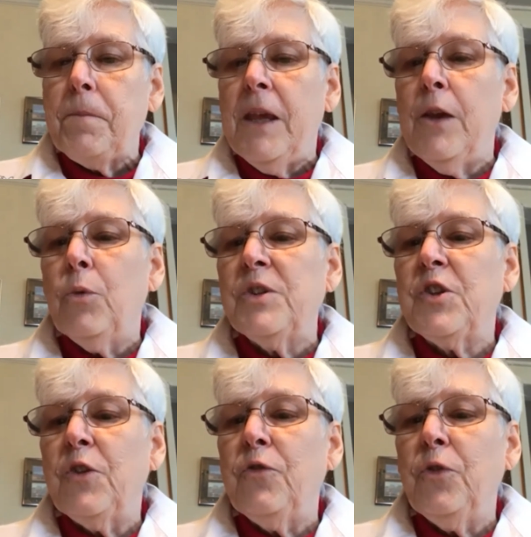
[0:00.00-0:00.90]
It was
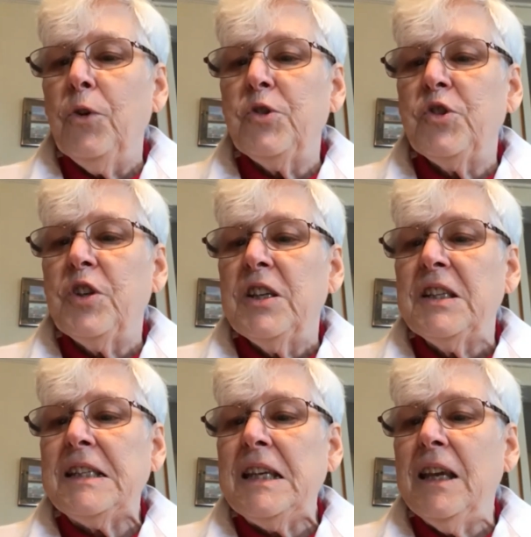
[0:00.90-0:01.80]
the first
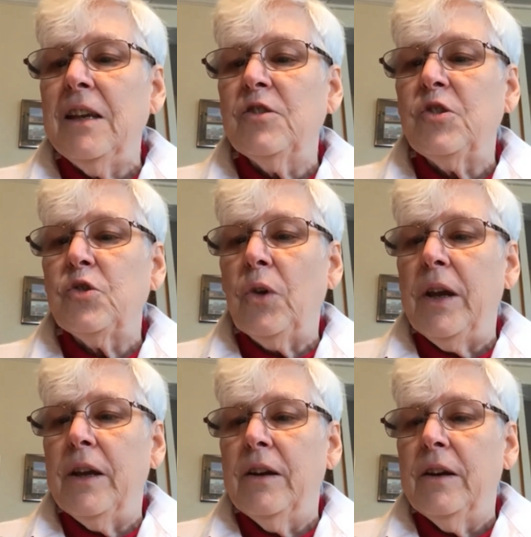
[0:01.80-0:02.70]
singing strike.